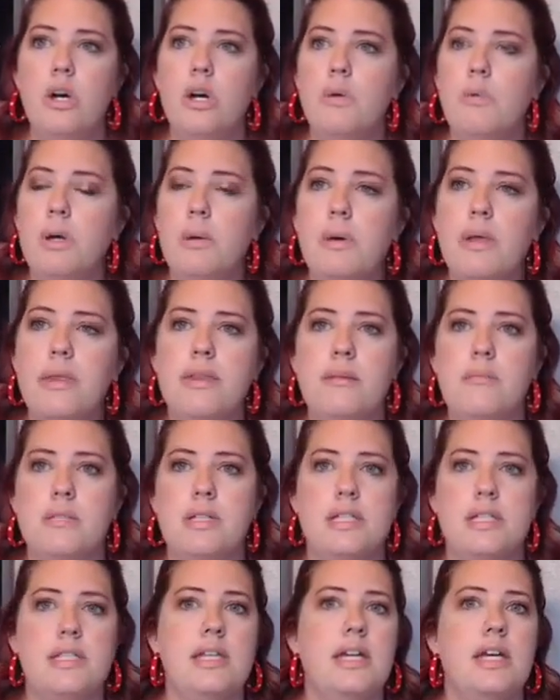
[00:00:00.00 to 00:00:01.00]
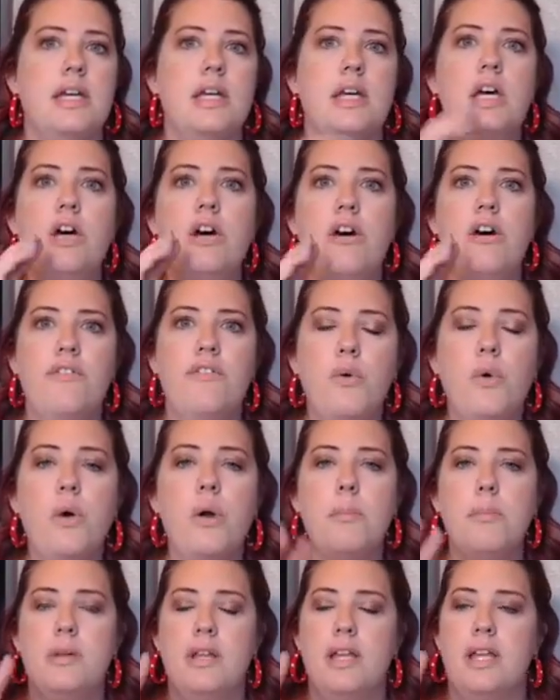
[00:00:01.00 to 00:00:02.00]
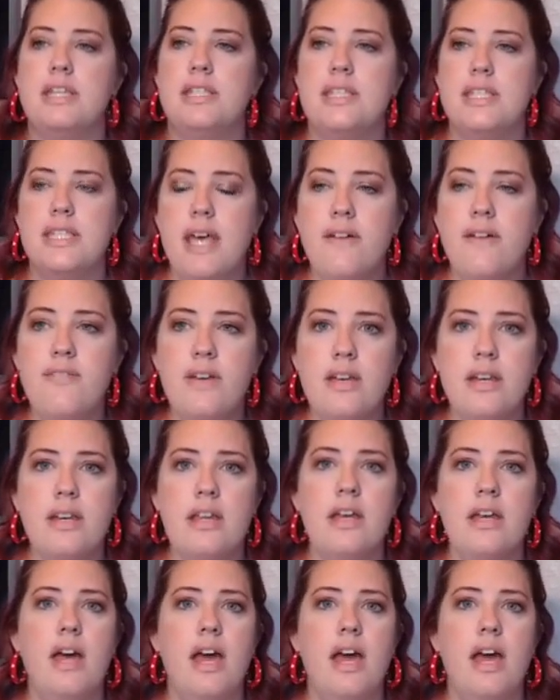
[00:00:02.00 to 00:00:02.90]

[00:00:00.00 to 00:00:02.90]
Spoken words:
We want them to see 4 plus 7